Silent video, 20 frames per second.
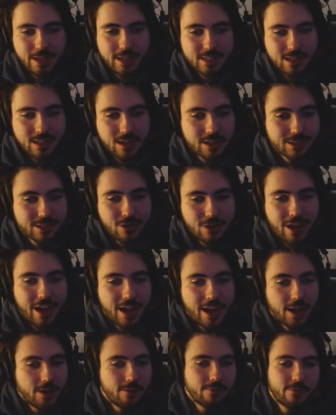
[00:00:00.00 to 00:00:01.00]
as long as you
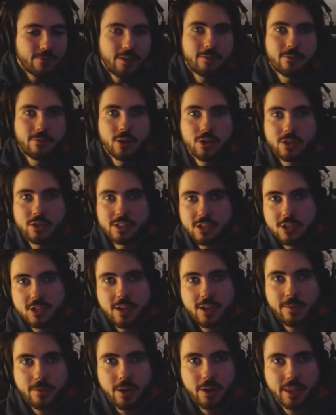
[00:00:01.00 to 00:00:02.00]
have a frequency
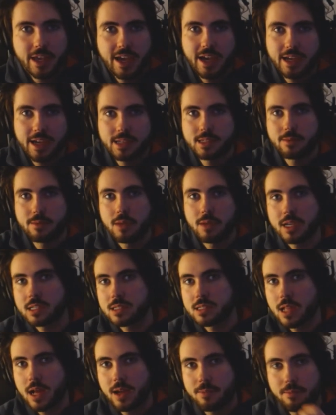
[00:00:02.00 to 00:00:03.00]
shifter that has a mix
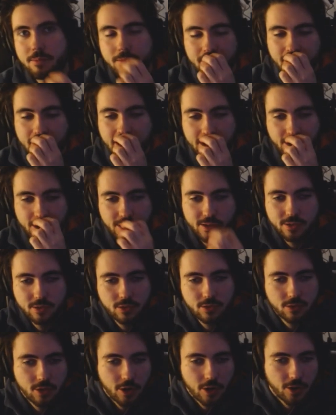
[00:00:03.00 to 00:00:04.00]
knob that you
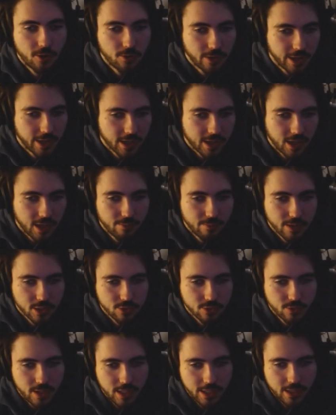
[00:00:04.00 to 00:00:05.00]
can go like in
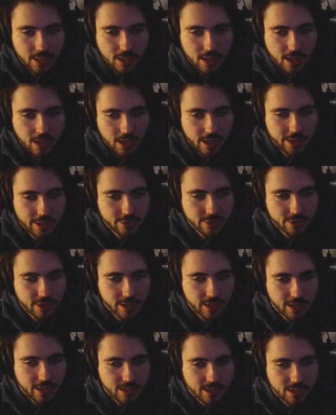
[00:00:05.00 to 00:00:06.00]
between
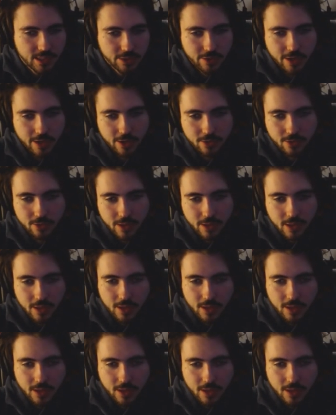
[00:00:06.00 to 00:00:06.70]
100 and 0.